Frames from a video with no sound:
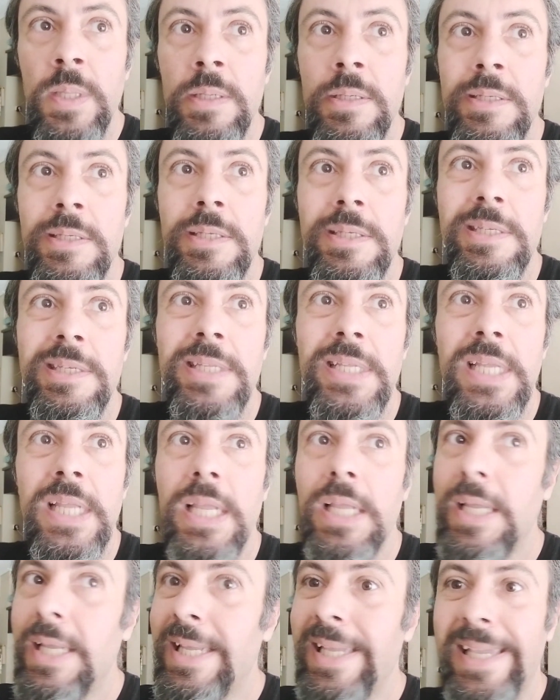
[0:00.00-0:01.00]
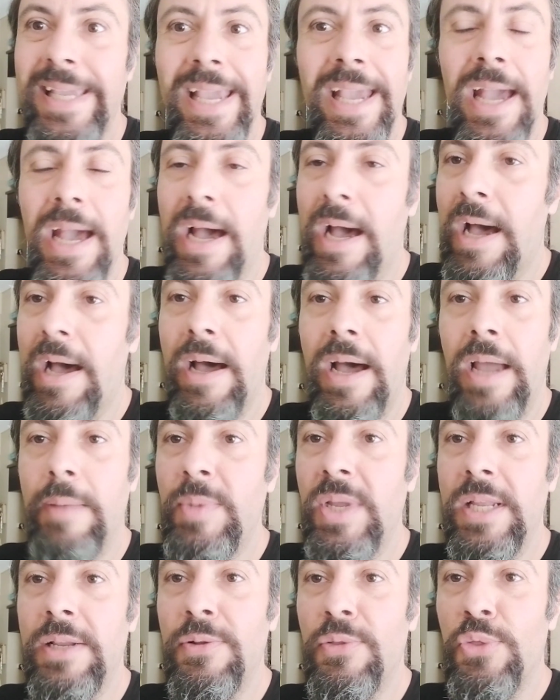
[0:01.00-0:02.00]
Yeah, I mean, those are
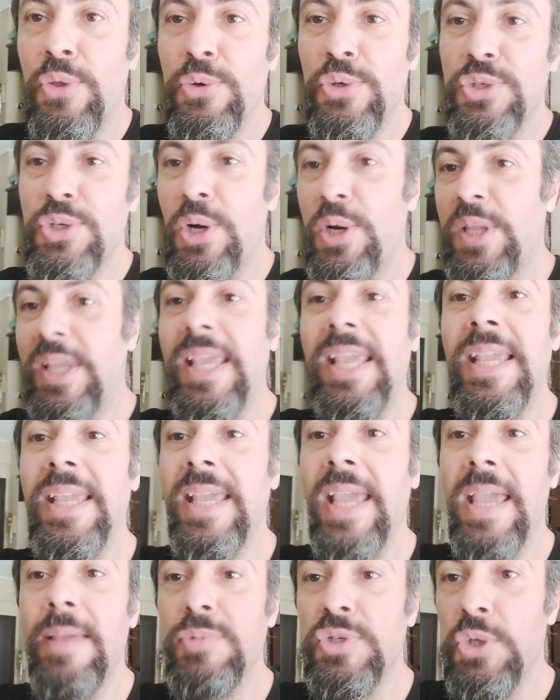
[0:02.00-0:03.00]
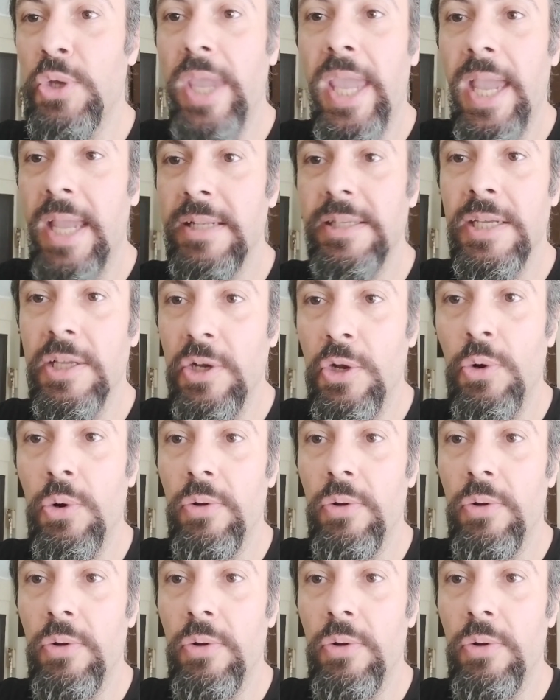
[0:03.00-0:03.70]
key games. You can't ignore them.